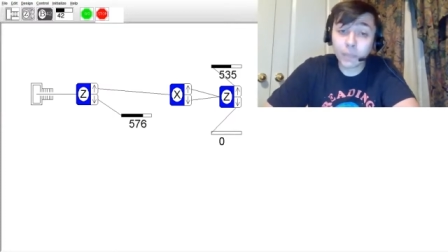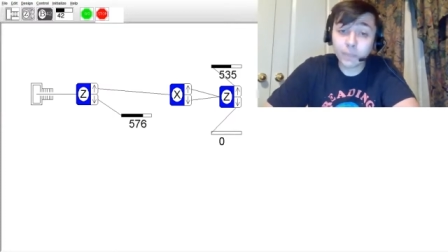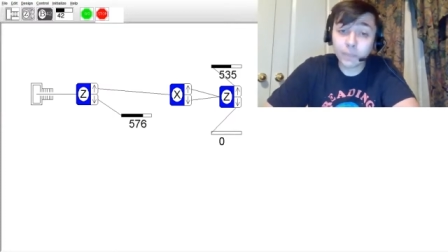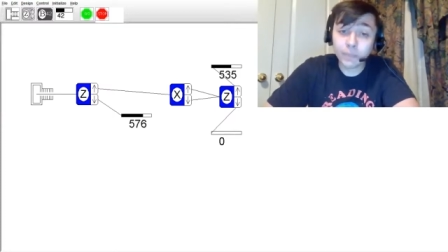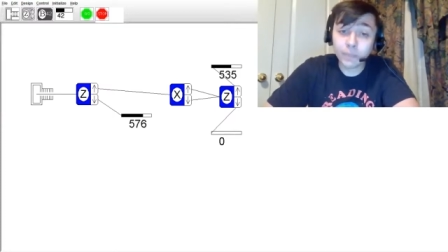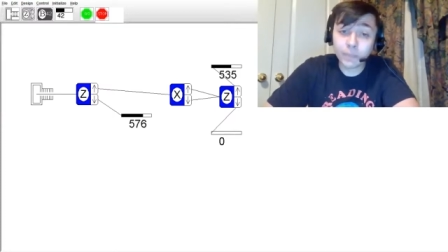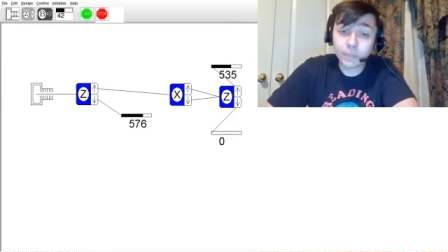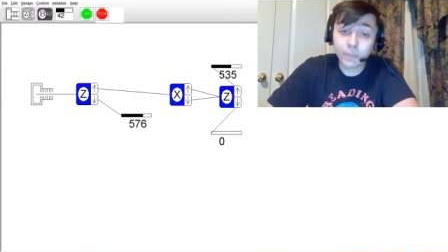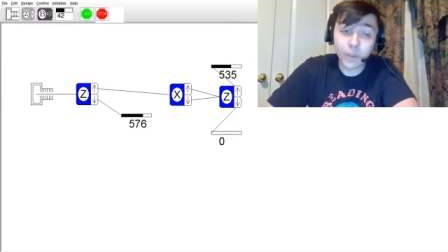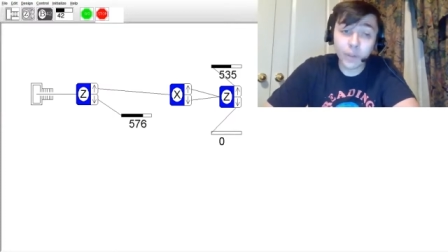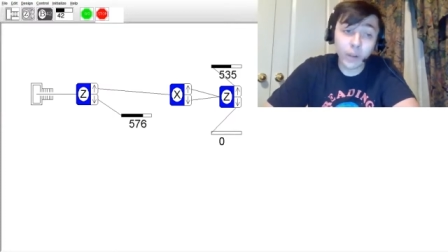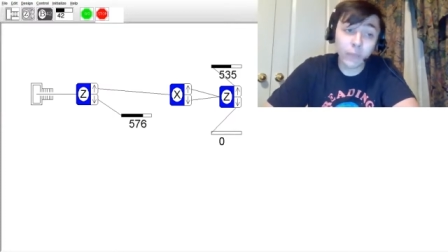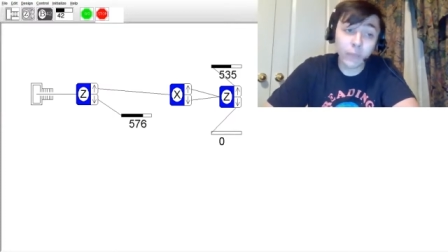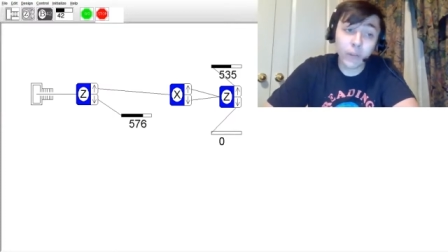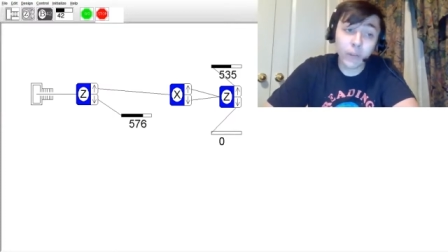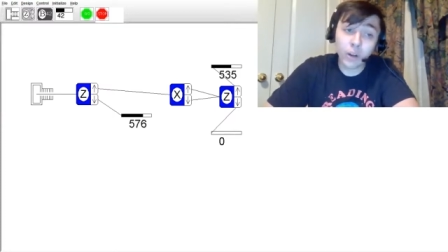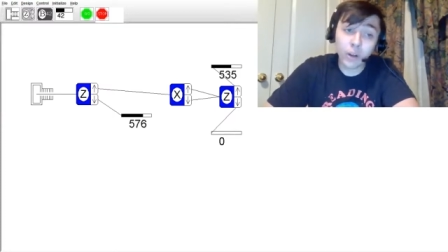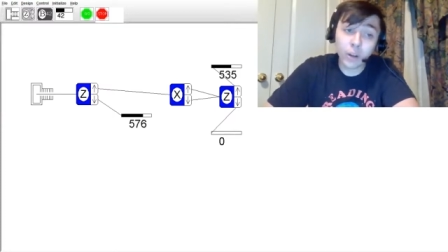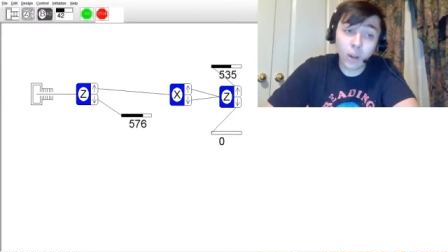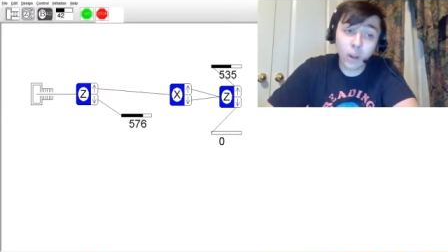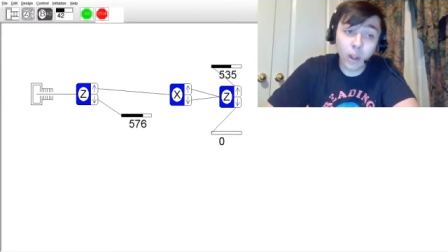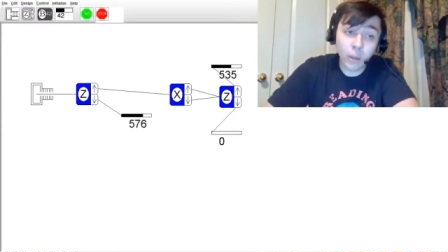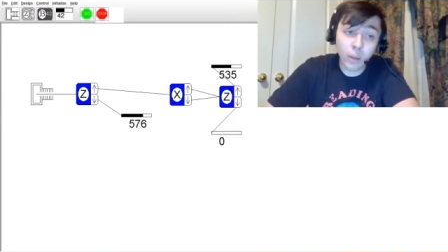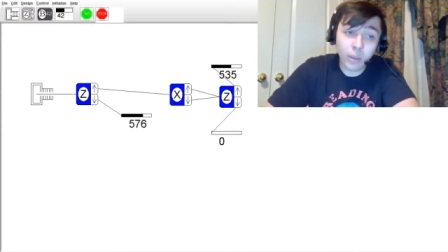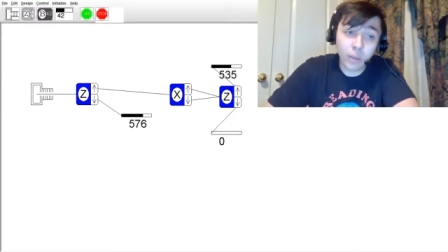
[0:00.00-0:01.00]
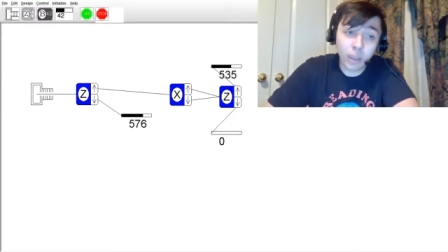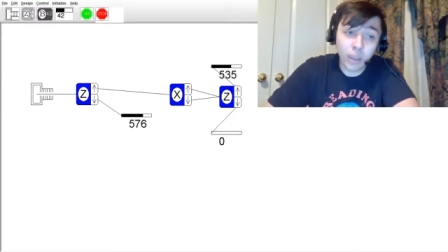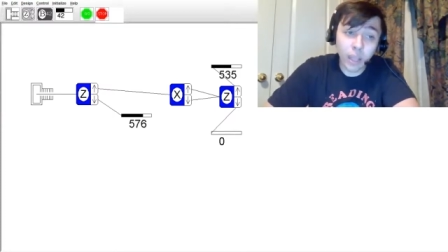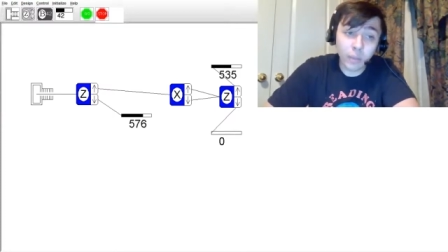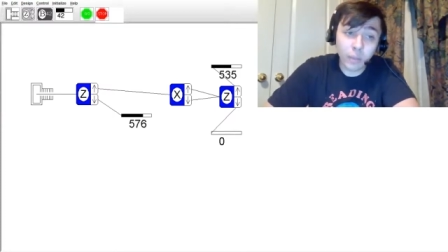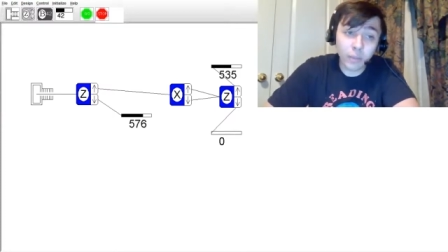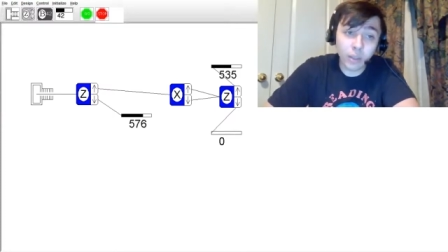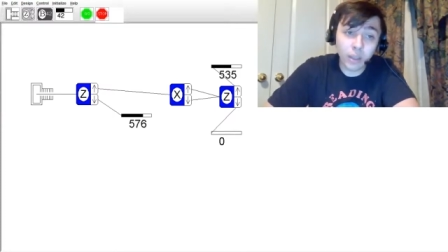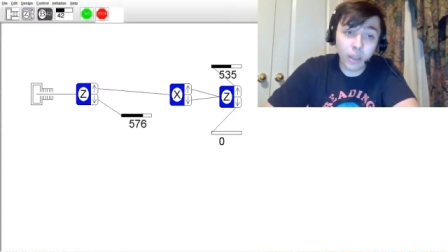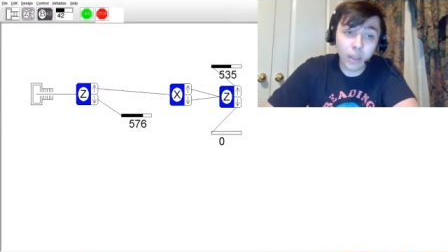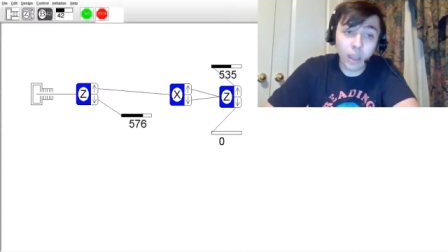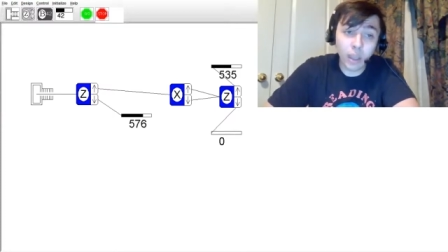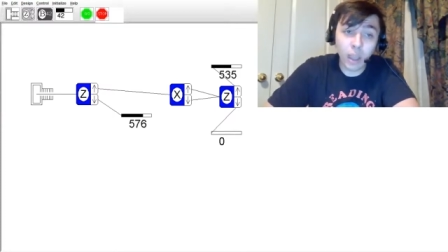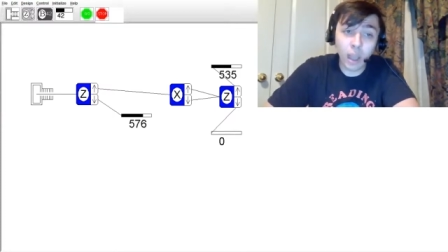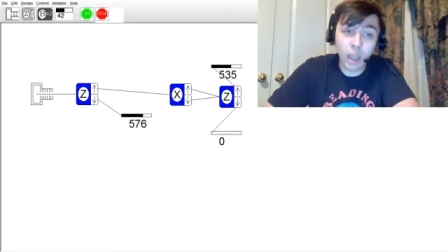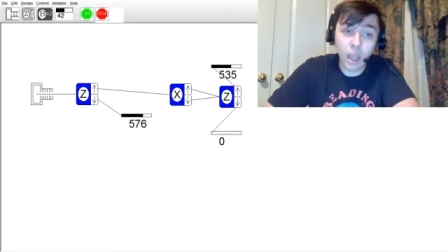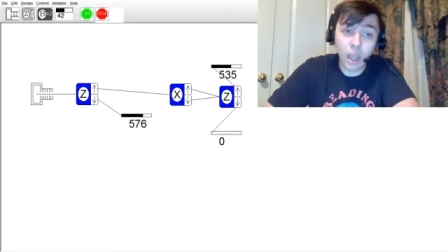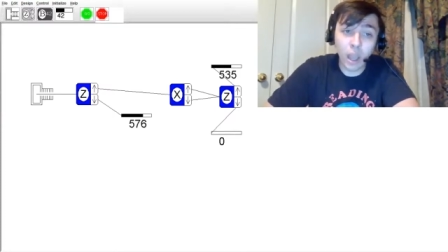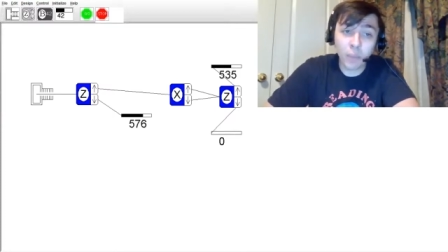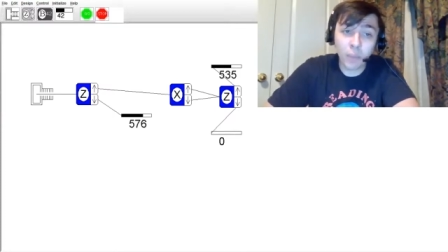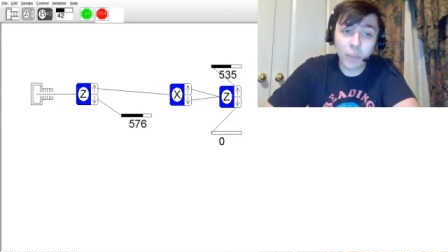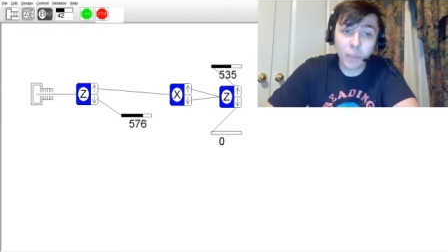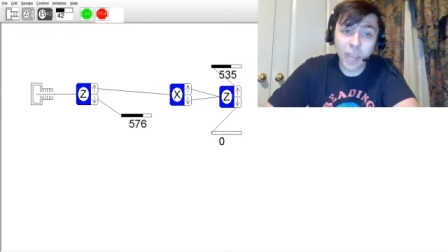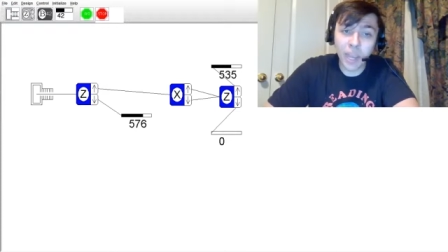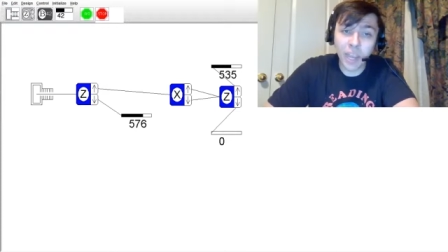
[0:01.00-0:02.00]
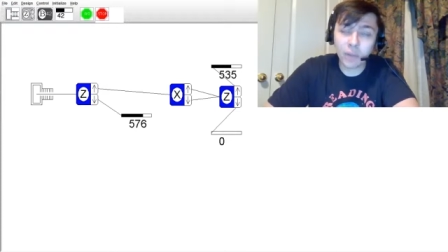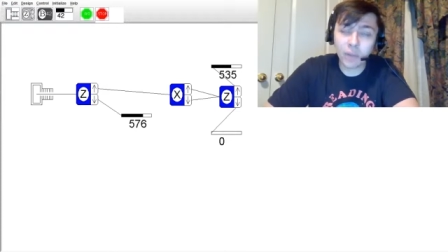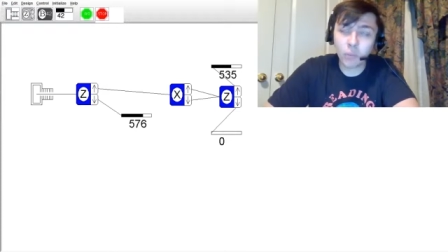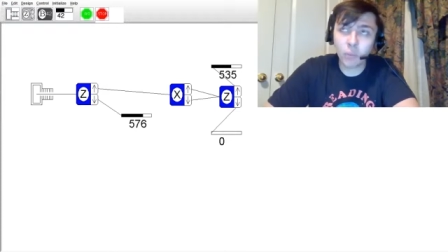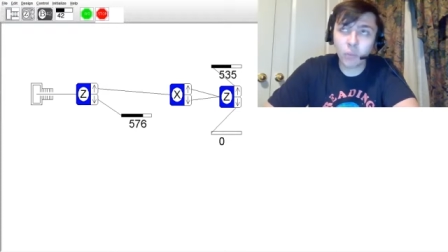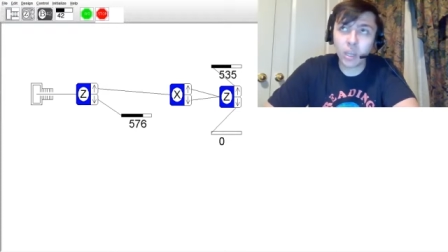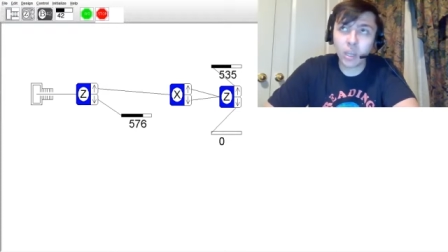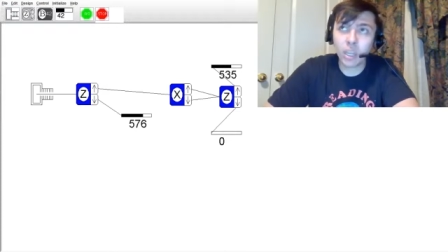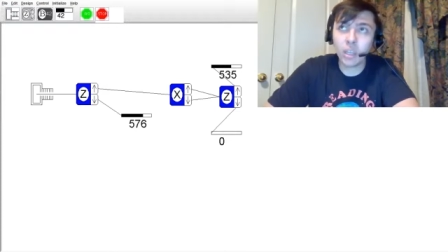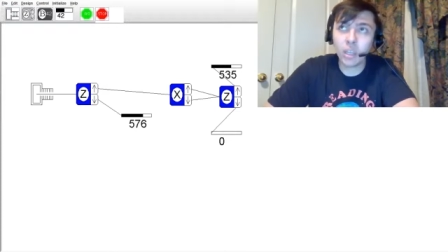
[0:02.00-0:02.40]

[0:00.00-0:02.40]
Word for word: very fun concept. Um, and we,